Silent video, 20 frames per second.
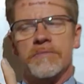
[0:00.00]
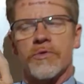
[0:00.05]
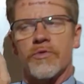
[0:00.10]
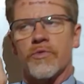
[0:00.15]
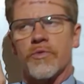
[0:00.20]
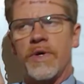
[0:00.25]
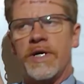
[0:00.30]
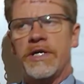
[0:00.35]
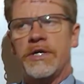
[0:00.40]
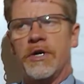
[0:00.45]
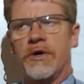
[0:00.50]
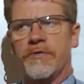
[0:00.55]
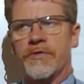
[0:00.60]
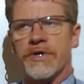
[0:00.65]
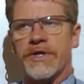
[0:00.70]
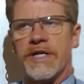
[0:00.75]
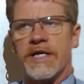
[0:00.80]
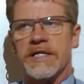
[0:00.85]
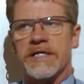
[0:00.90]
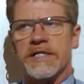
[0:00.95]
read over
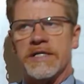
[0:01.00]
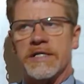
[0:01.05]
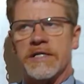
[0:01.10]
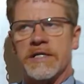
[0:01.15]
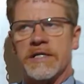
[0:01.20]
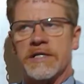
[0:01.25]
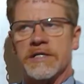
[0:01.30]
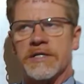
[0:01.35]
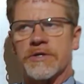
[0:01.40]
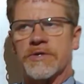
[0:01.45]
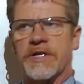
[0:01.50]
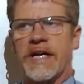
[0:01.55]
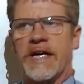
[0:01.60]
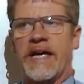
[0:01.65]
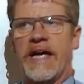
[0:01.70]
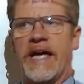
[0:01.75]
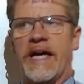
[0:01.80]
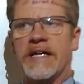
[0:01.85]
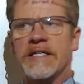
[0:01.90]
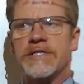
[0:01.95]
this so
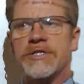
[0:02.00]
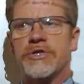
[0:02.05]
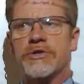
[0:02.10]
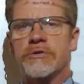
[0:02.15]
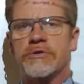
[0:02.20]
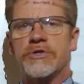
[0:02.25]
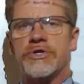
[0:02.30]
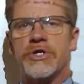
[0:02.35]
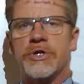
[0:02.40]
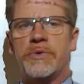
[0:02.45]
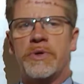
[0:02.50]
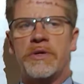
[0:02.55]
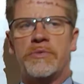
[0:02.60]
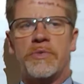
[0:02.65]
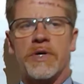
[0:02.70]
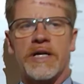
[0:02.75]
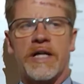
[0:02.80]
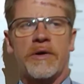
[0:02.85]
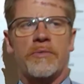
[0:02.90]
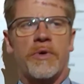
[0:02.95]
that as you're doing
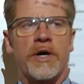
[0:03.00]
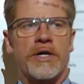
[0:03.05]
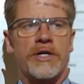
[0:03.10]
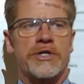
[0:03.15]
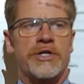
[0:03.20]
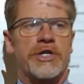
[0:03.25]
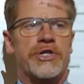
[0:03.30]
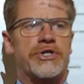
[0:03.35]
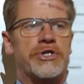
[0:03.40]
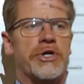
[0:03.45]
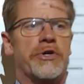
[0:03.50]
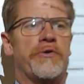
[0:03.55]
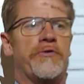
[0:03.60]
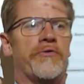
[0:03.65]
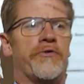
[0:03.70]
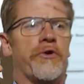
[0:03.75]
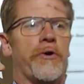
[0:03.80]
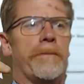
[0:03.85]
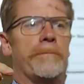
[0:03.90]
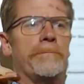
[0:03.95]
what I want you to do
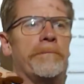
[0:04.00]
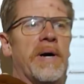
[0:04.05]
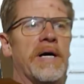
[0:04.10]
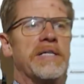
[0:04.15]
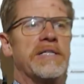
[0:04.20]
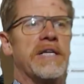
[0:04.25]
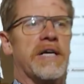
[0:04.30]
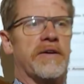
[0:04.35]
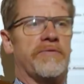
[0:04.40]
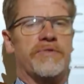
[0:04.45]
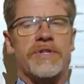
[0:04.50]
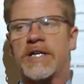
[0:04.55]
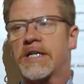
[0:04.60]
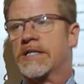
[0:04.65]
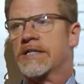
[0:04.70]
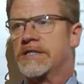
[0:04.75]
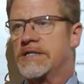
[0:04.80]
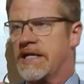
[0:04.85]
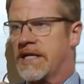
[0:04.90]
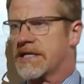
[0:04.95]
for Monday
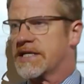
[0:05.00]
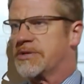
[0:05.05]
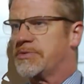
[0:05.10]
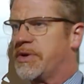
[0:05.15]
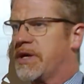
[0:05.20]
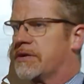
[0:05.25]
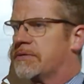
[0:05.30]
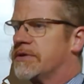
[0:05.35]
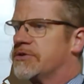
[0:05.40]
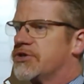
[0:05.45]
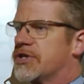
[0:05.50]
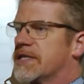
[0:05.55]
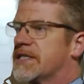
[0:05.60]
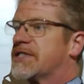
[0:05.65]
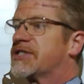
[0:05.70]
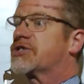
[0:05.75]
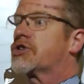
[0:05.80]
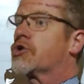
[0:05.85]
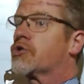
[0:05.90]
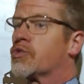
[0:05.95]
of next week, which
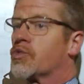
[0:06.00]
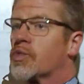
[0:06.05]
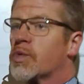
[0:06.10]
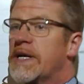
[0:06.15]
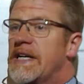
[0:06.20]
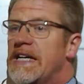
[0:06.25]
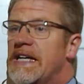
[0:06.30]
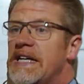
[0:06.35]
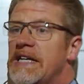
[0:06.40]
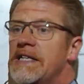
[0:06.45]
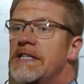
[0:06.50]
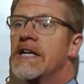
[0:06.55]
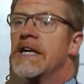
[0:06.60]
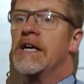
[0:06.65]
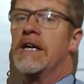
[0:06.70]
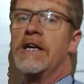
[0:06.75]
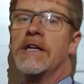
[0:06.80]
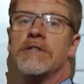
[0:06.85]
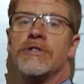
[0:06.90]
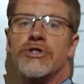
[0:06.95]
is to
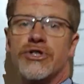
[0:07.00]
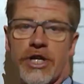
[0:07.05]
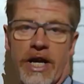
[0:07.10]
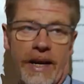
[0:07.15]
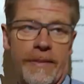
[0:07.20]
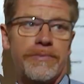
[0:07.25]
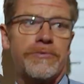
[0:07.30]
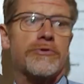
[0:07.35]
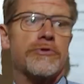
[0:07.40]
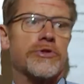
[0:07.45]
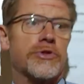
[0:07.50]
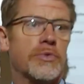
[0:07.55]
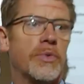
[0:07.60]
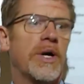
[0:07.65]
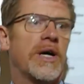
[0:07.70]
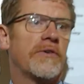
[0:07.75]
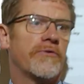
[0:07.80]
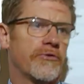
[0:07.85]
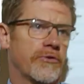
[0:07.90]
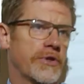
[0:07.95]
read Chapter
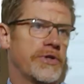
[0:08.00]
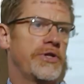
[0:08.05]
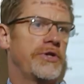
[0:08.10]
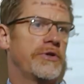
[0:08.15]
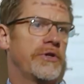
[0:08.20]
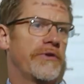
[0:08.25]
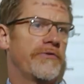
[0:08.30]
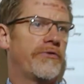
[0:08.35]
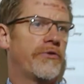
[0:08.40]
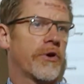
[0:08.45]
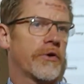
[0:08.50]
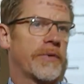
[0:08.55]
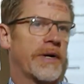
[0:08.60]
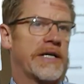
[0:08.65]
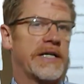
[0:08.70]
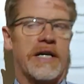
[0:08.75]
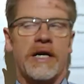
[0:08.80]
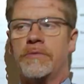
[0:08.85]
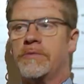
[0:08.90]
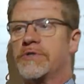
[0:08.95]
12. We're in Unit 4
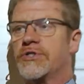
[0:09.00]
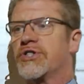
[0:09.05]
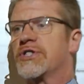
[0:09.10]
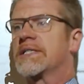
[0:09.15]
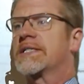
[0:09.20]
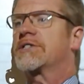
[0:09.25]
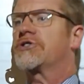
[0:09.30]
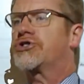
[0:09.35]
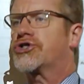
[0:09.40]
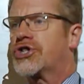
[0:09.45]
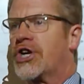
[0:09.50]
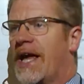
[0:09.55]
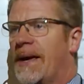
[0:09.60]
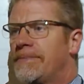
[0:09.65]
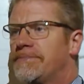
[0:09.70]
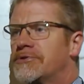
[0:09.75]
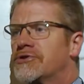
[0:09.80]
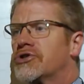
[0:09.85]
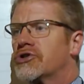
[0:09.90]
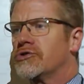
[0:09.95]
right now, which is
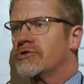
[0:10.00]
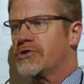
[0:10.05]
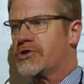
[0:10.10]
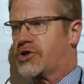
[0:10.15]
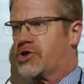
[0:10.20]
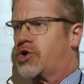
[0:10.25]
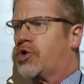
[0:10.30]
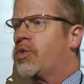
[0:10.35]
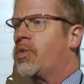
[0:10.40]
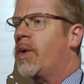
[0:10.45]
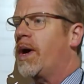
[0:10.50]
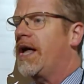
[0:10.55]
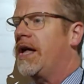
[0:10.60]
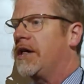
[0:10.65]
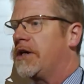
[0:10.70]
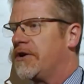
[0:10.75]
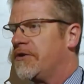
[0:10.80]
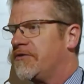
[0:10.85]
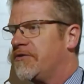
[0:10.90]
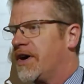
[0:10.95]
Chapter
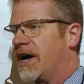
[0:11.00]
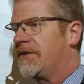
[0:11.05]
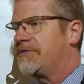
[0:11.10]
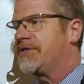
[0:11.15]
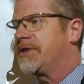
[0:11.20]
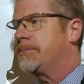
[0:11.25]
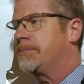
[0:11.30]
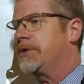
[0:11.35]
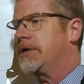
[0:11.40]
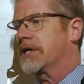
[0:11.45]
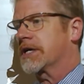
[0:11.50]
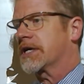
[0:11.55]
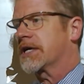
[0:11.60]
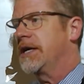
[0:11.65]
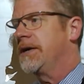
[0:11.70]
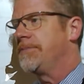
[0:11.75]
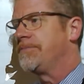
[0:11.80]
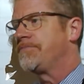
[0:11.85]
12 of the book.